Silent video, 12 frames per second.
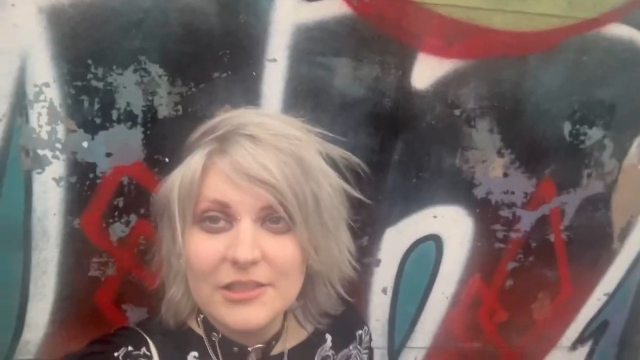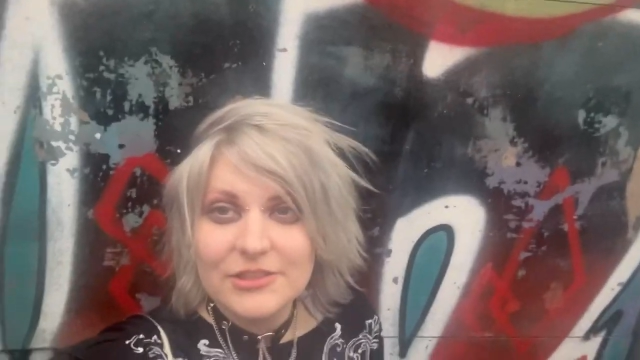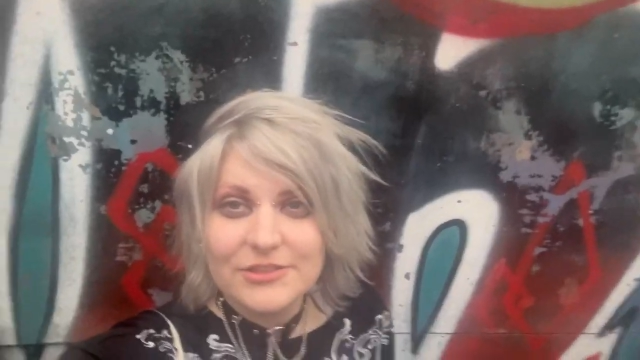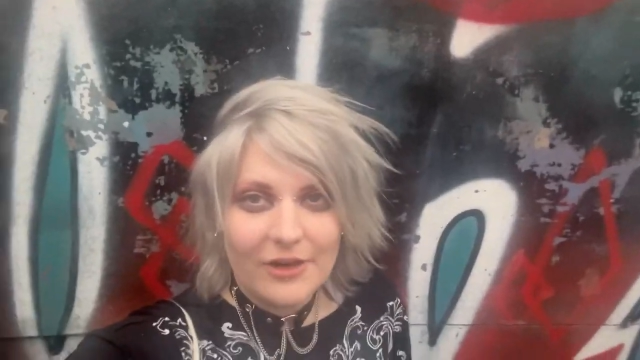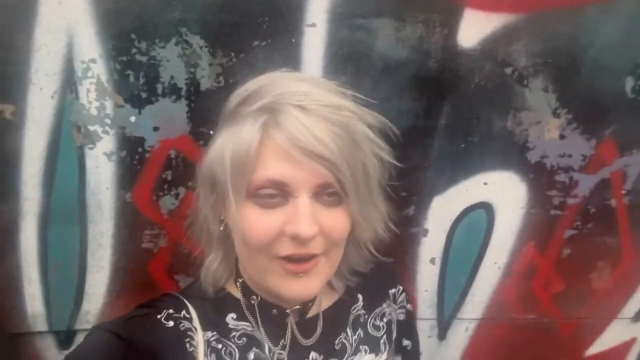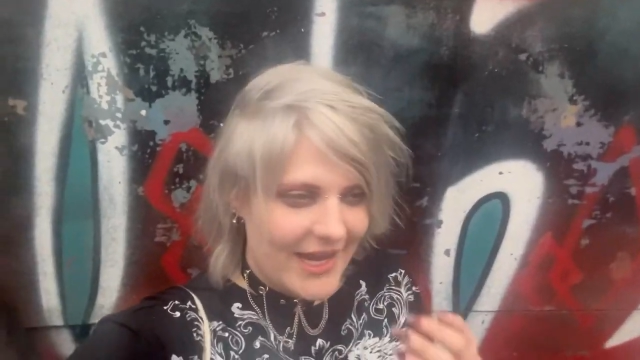
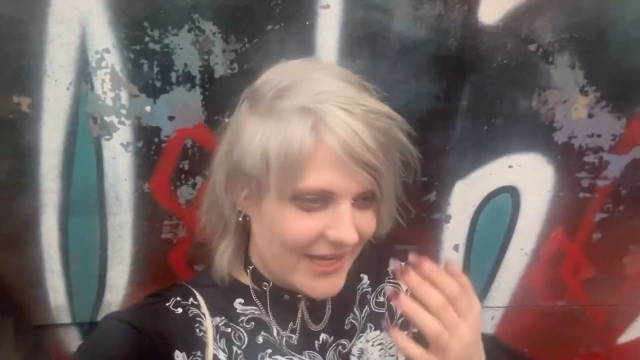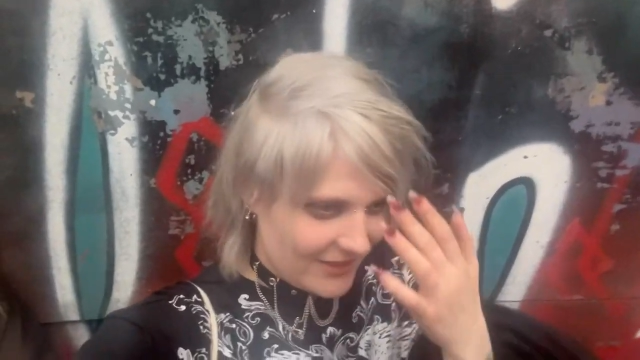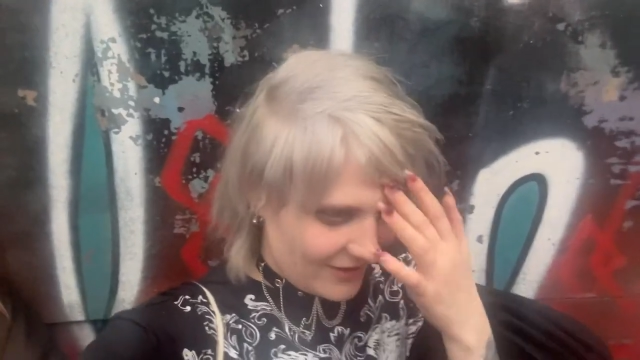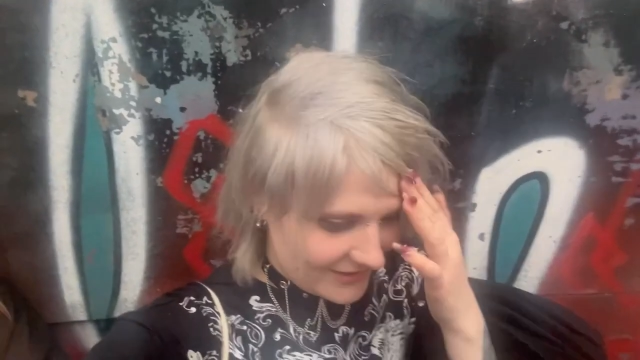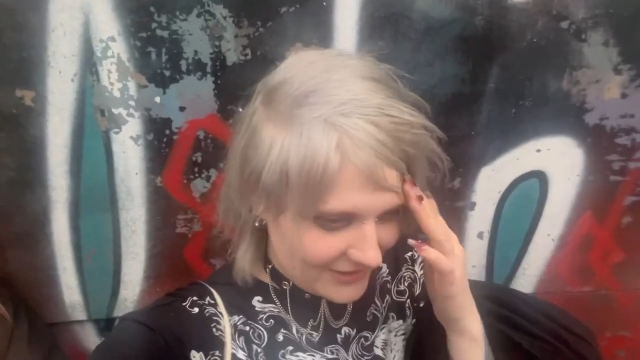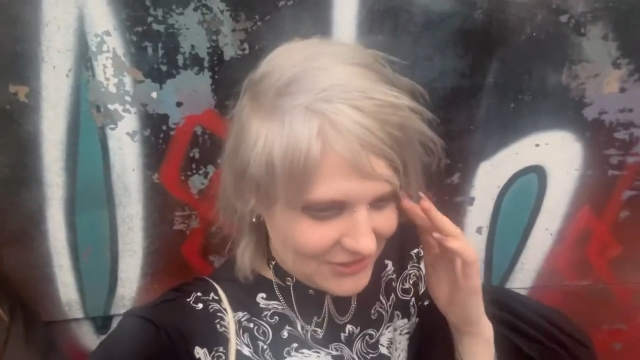So I
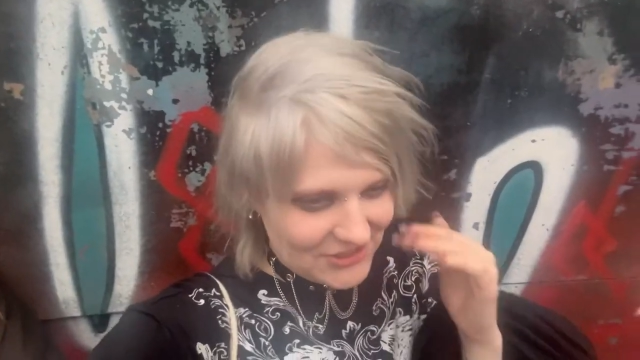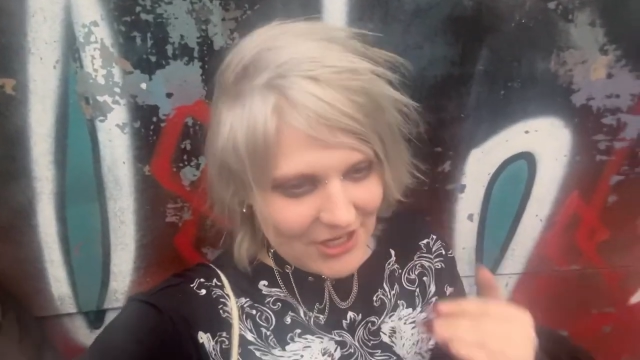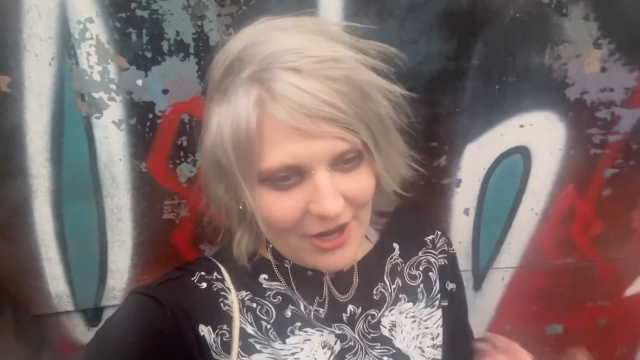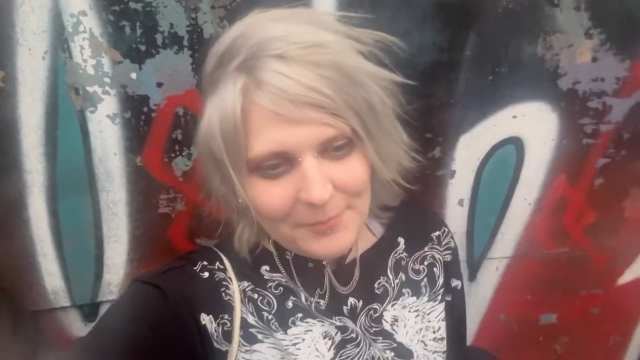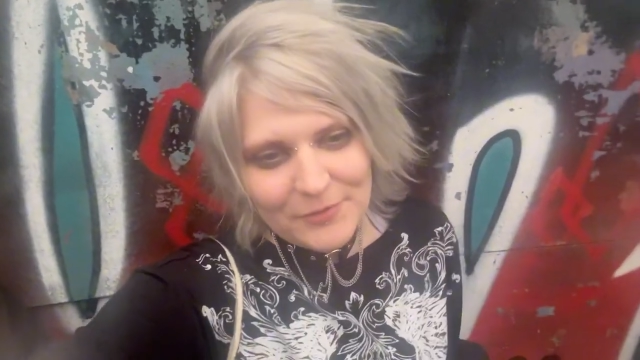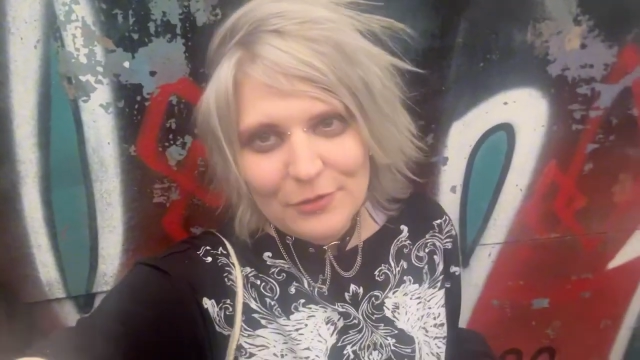got the
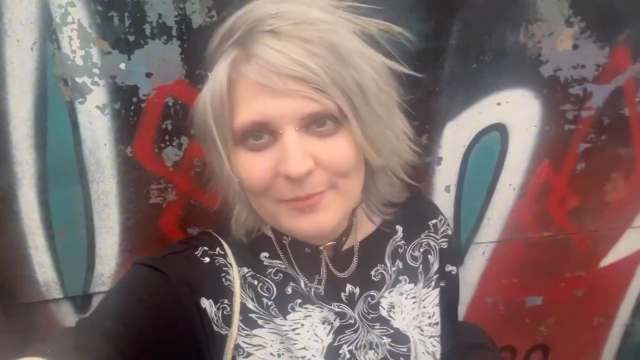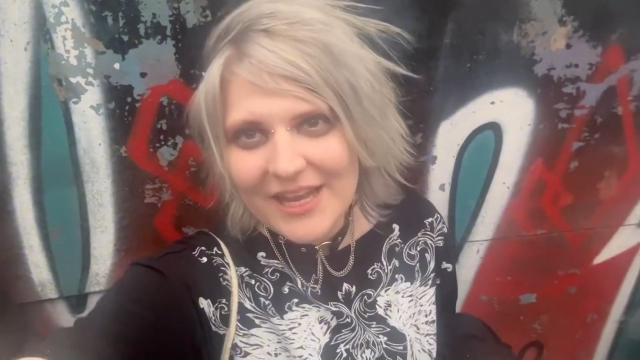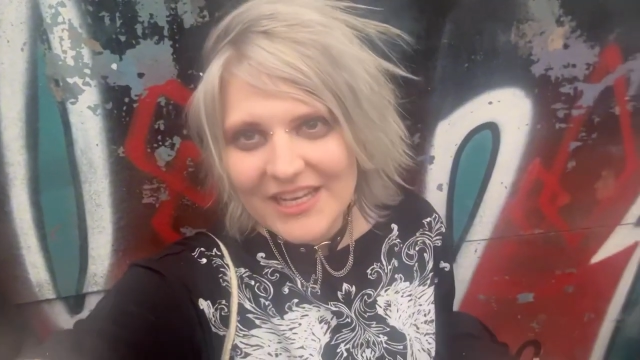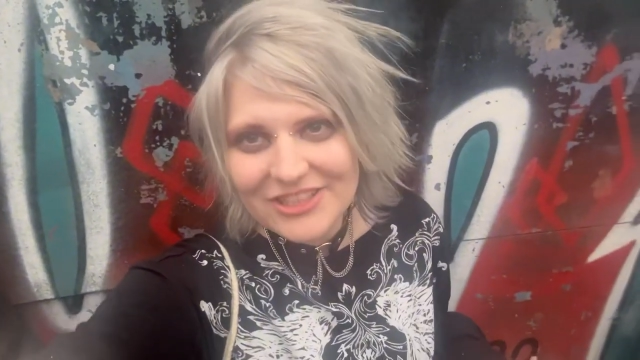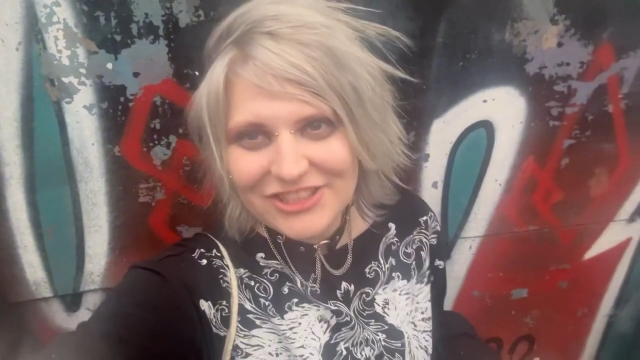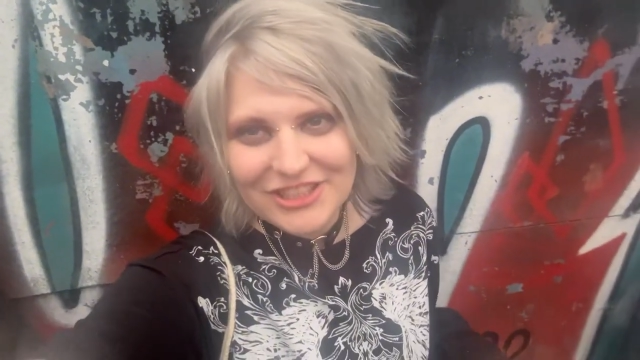job to
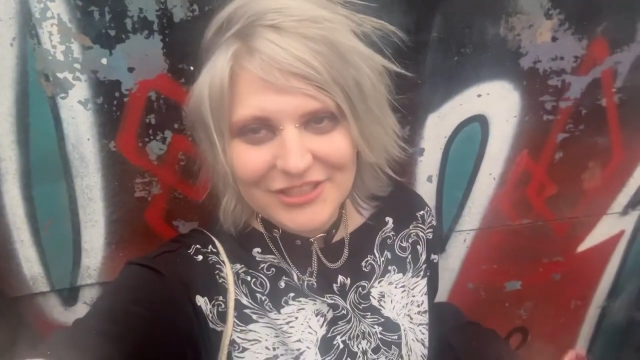manage